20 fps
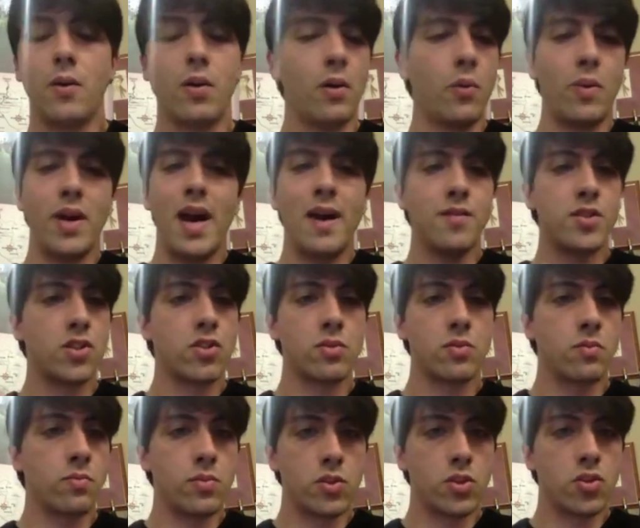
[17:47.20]
we have
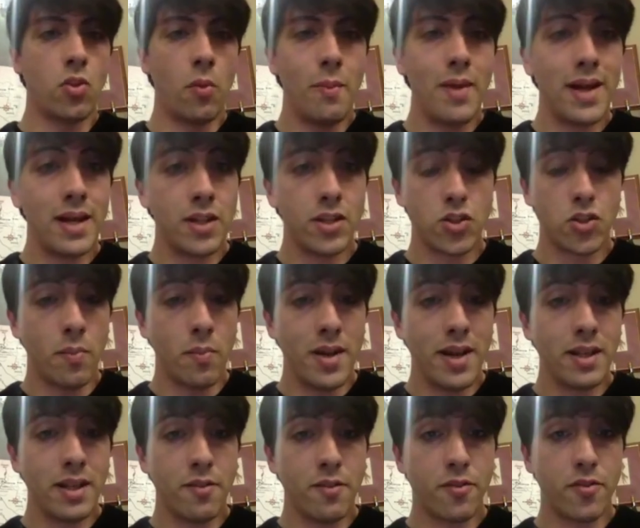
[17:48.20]
so many
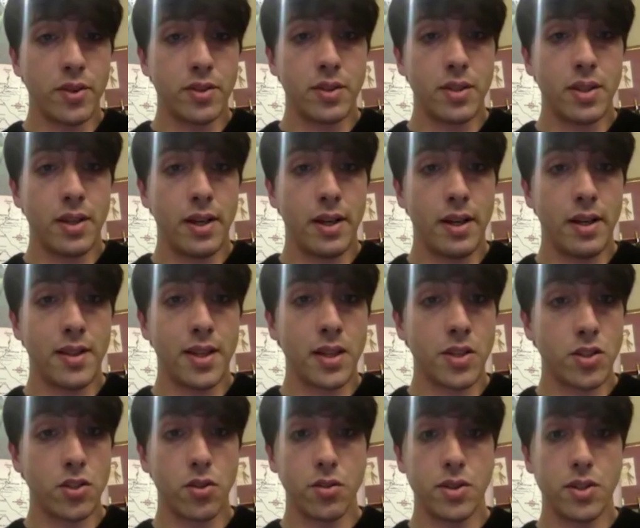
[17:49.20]
different
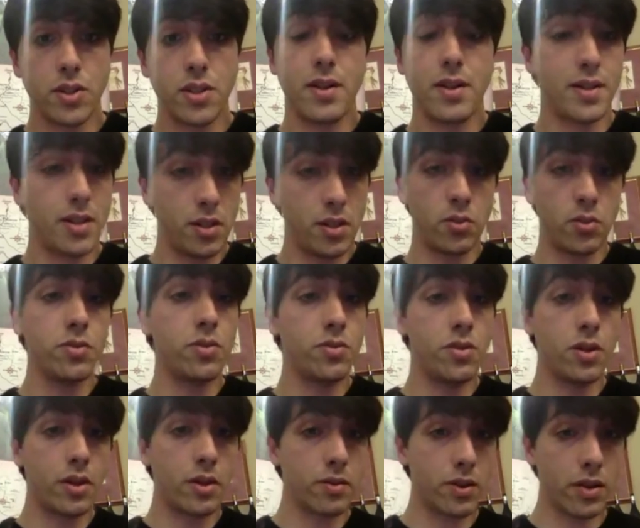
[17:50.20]
things to consider. As I told
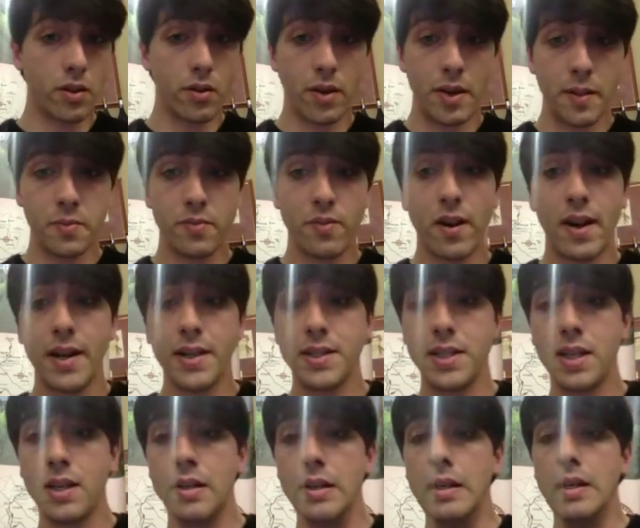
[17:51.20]
you, the grape
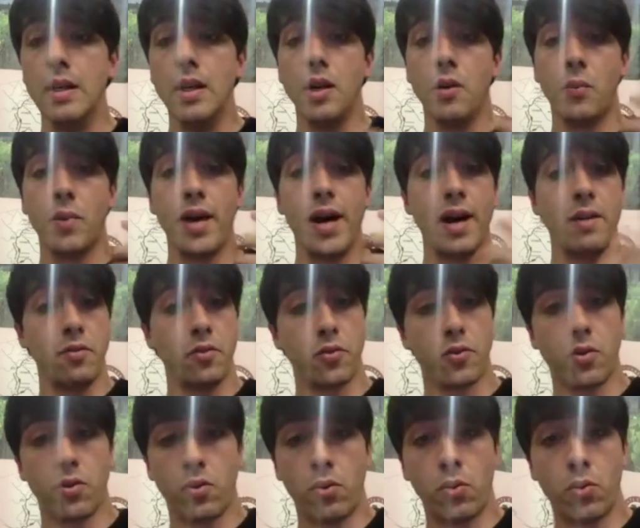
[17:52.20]
variety. We
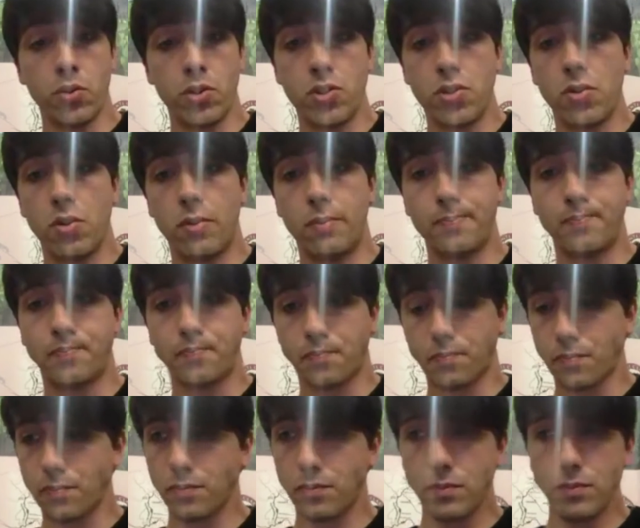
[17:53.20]
have also
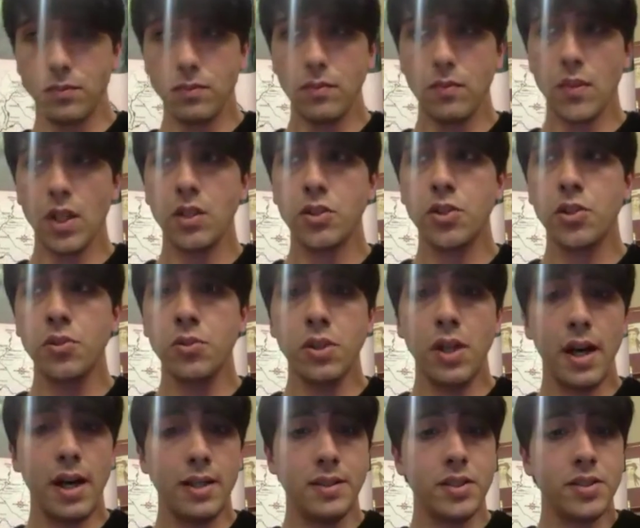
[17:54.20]

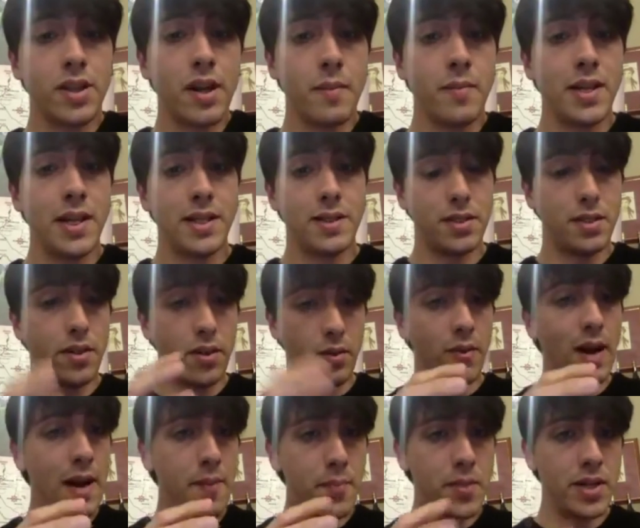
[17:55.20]
to determine the
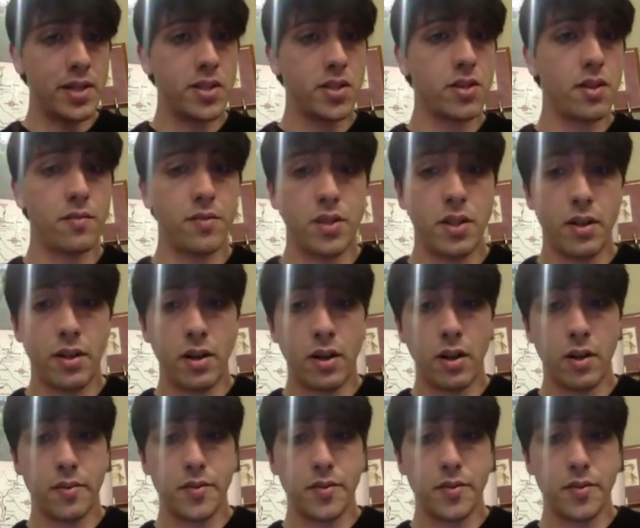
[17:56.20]
ripeness of the